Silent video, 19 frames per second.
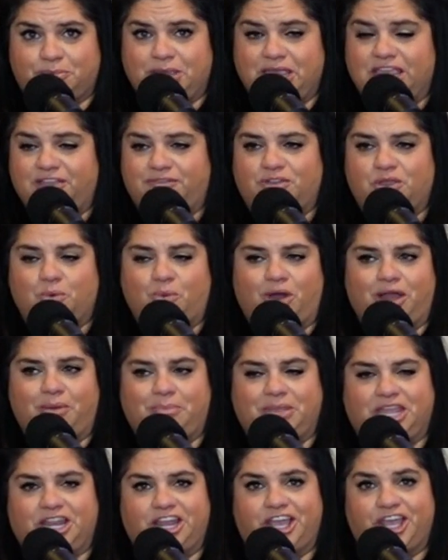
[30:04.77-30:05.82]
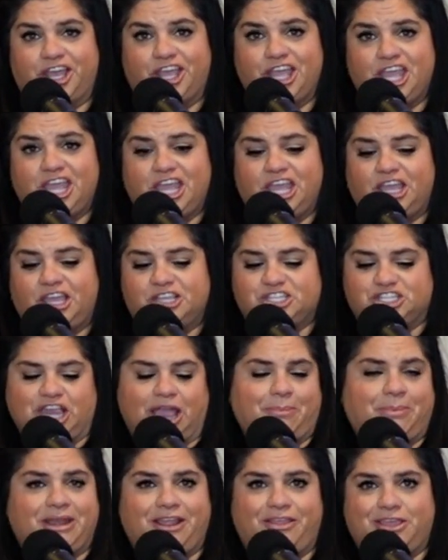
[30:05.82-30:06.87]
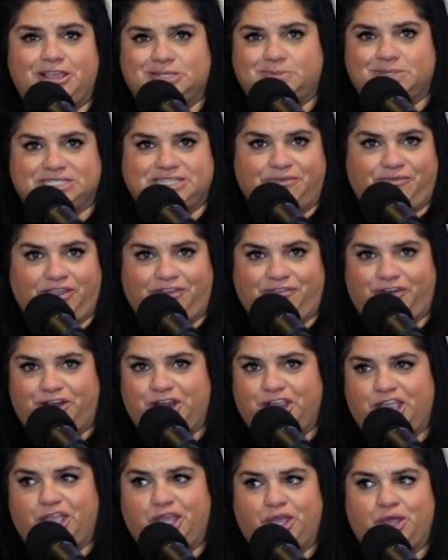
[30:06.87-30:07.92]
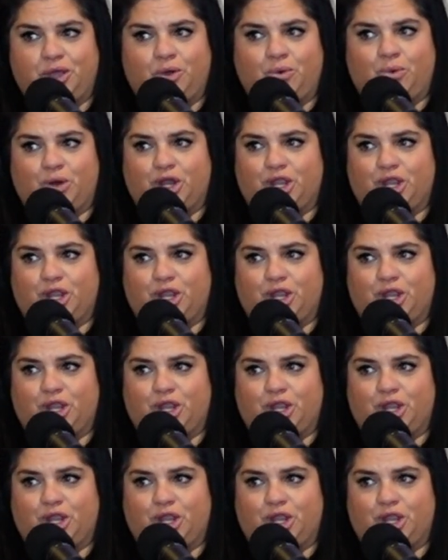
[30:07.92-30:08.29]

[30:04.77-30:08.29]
for me, if you want me to shop anything specific for you,